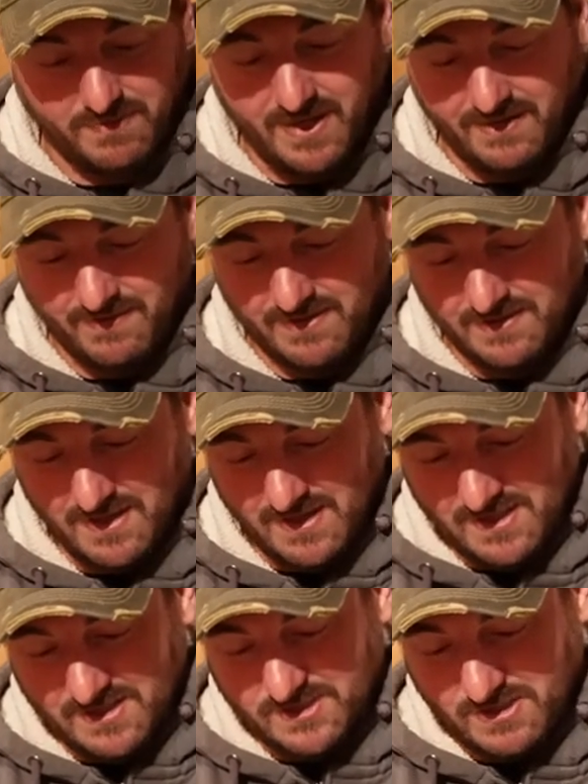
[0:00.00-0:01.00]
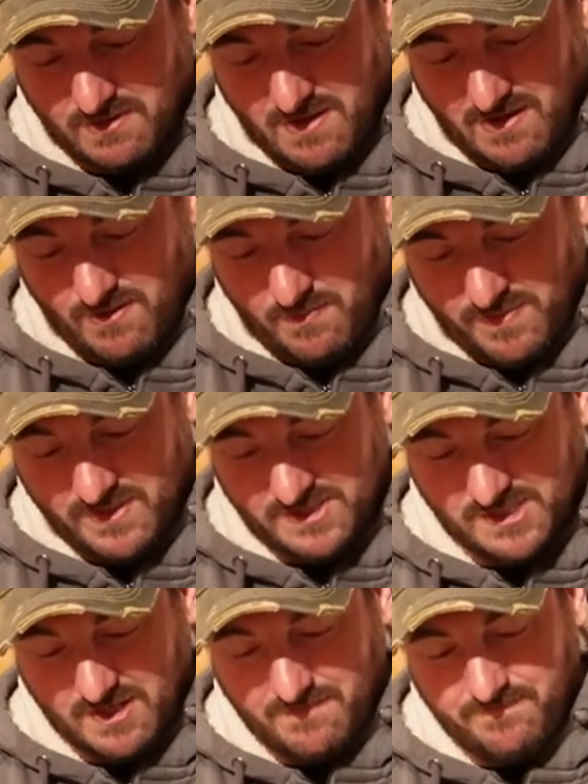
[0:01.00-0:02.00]
But anyway, so I'll open
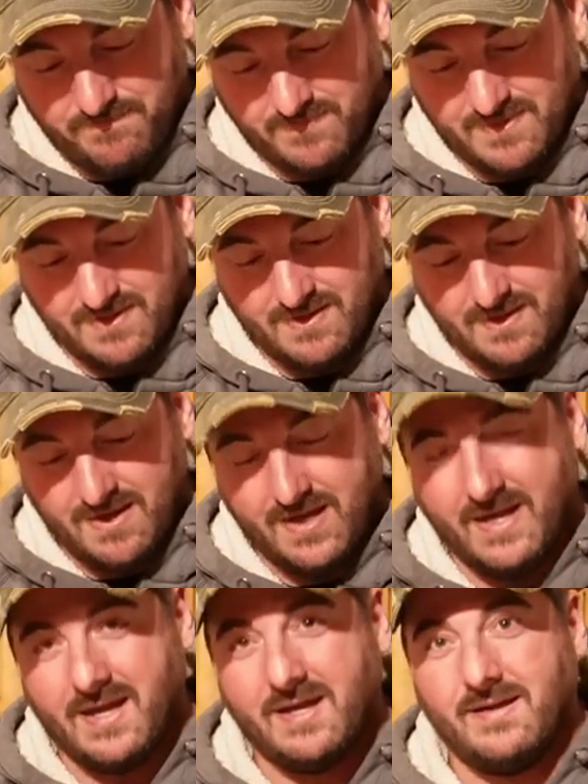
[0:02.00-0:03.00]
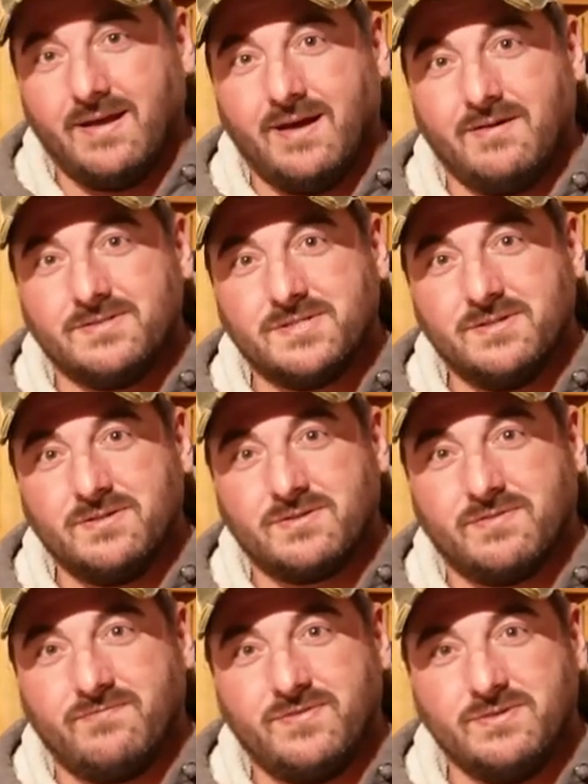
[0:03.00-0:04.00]
this up. And I was a little
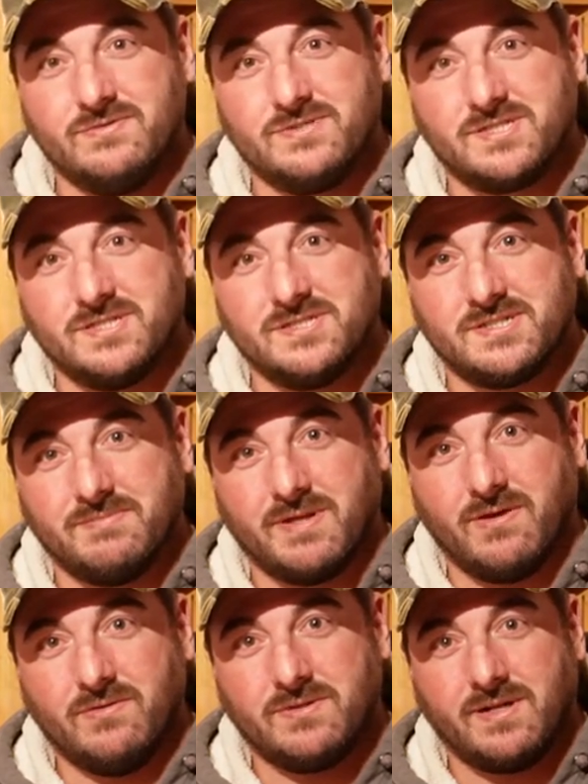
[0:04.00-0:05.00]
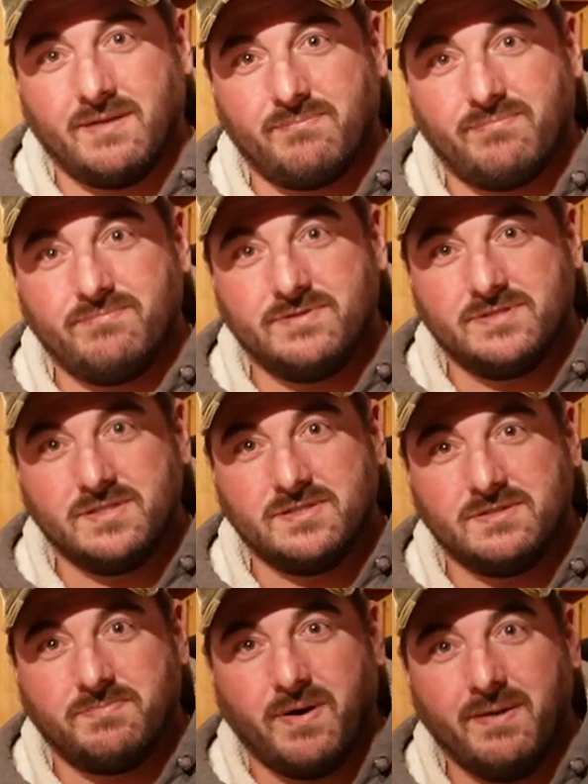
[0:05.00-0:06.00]
confused because I'm like, oh, did
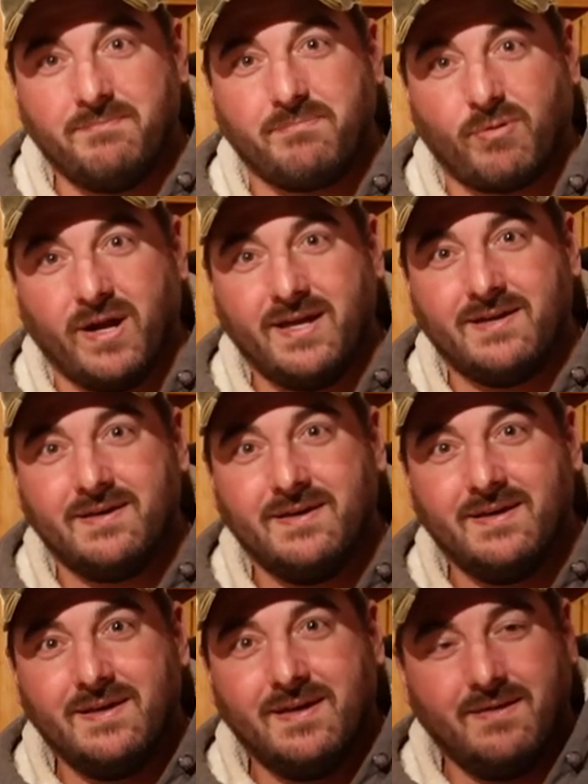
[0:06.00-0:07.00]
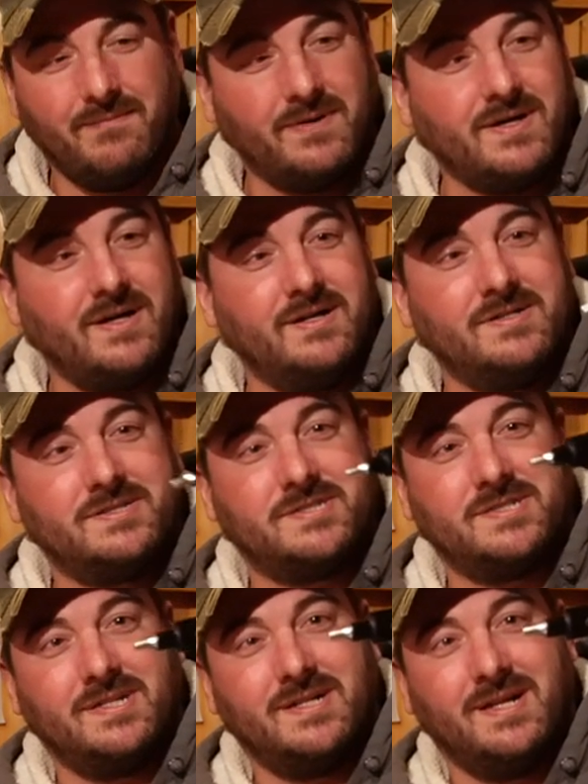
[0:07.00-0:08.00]
the pipe break?
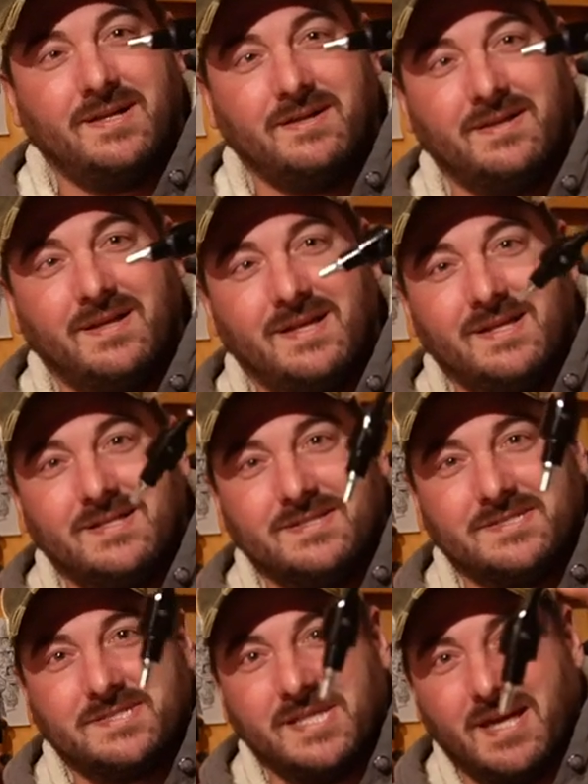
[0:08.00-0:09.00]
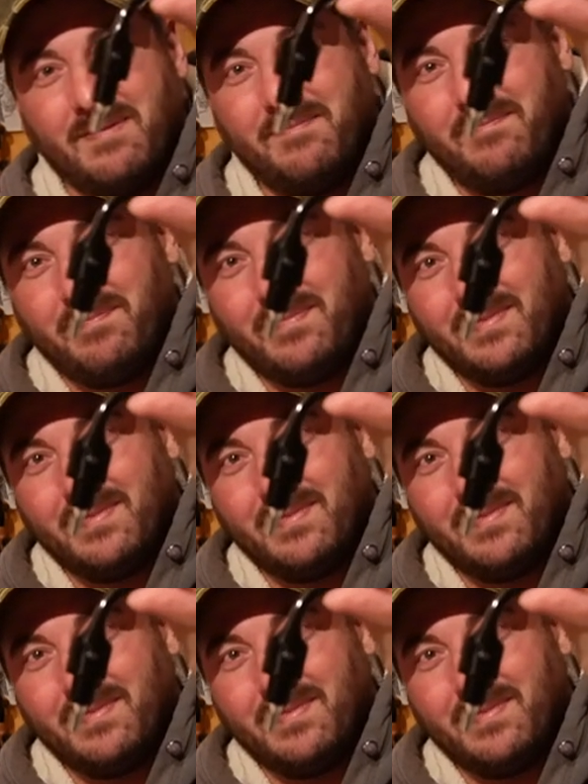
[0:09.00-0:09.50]
Because the stem